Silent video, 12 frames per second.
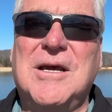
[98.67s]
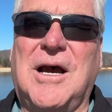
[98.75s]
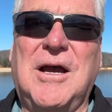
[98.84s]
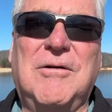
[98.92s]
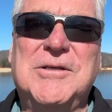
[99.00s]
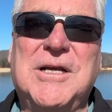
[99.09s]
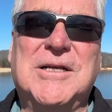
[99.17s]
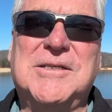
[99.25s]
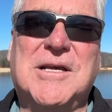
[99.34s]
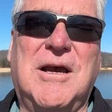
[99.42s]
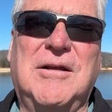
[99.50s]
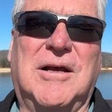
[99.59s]
I always had a
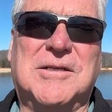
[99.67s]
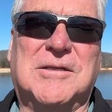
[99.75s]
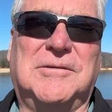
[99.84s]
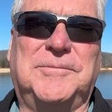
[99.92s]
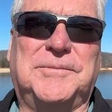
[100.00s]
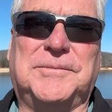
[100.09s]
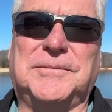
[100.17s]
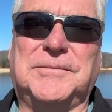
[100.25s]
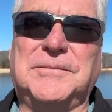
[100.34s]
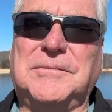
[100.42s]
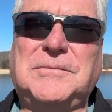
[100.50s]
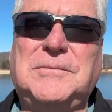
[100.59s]
side hustle.
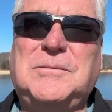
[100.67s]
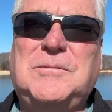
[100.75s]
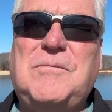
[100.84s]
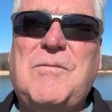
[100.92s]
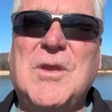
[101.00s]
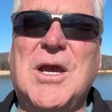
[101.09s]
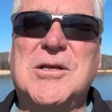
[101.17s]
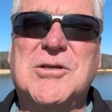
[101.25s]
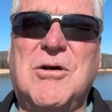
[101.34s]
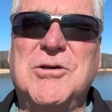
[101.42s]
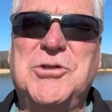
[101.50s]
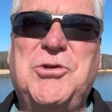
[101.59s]
I was
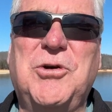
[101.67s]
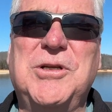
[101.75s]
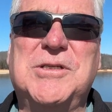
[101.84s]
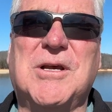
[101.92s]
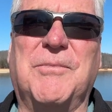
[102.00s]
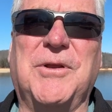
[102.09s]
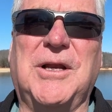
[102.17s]
always doing something.